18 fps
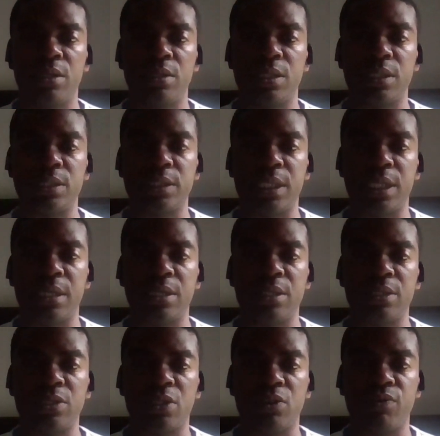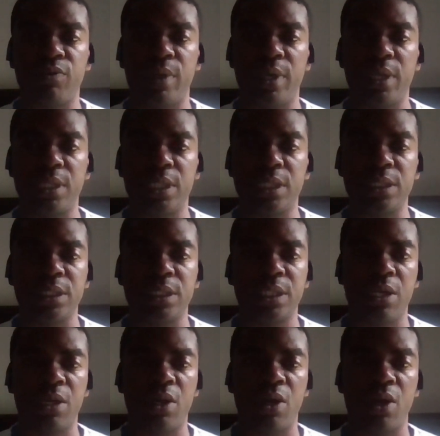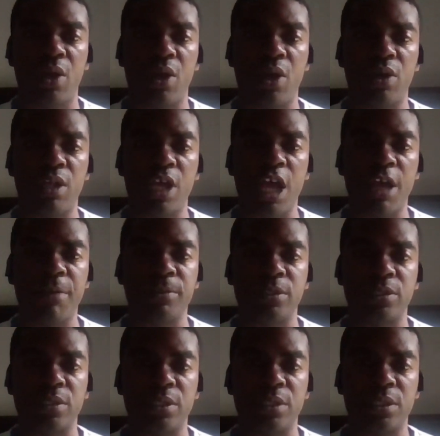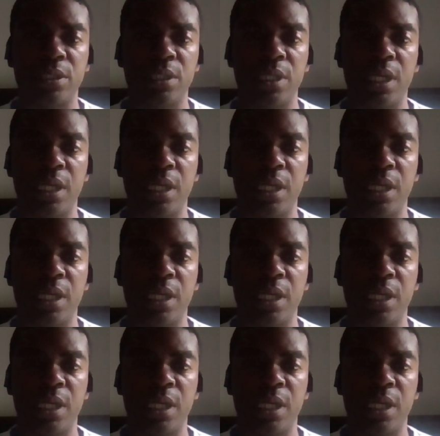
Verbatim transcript: The signs of greatness are obvious.